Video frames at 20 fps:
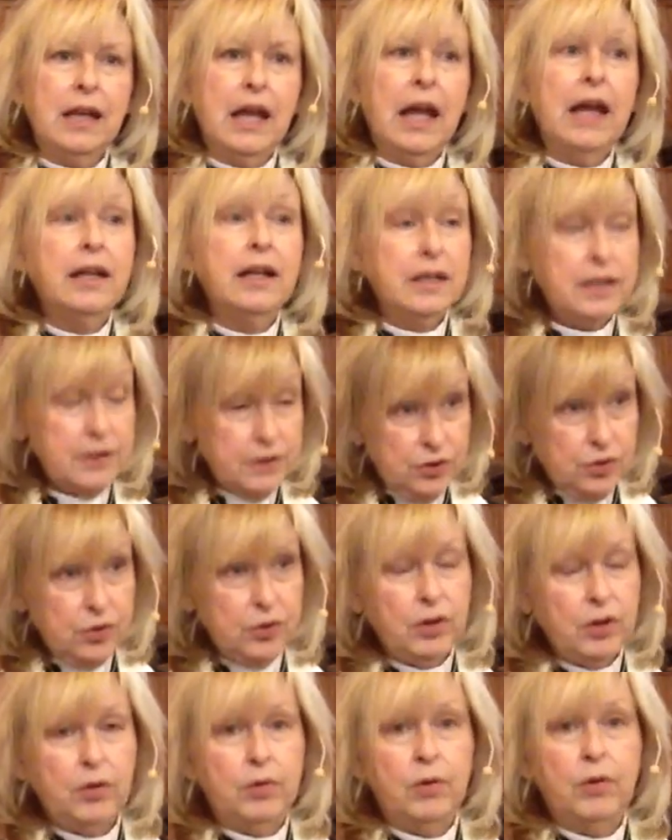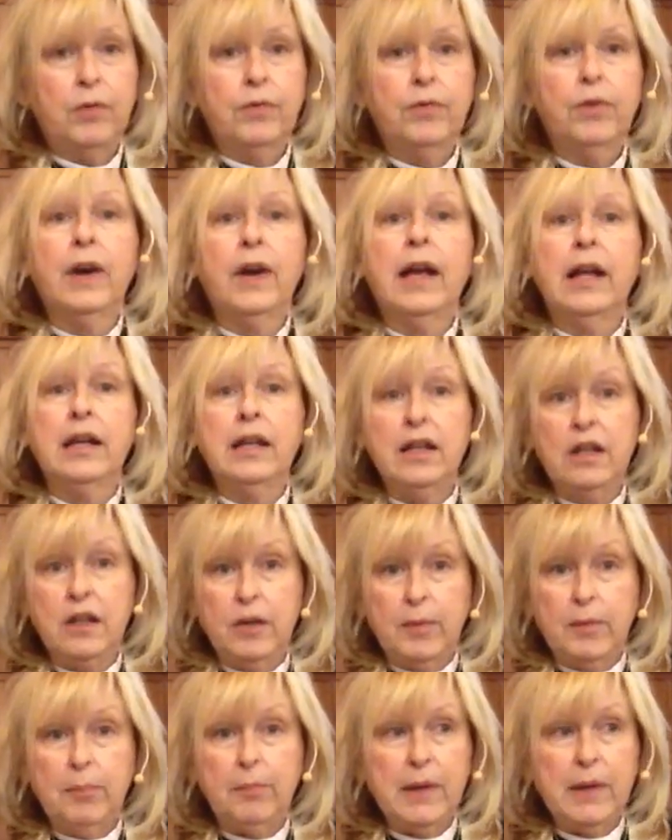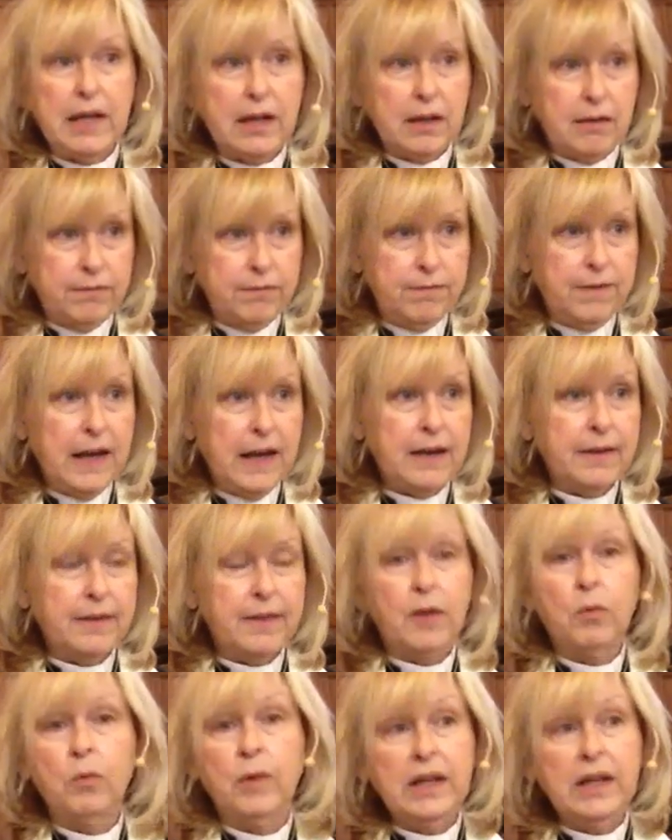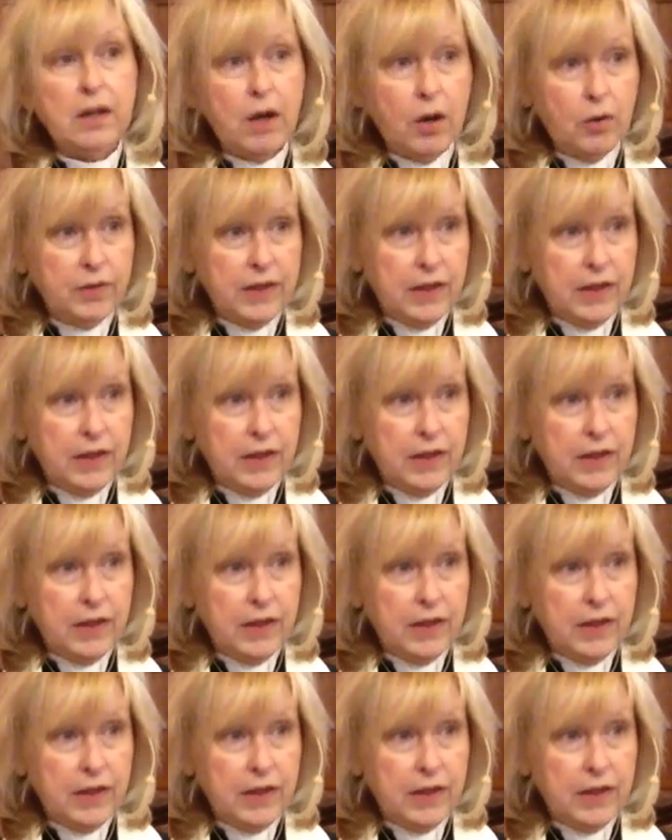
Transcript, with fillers: And it is true for any human being of faith that we know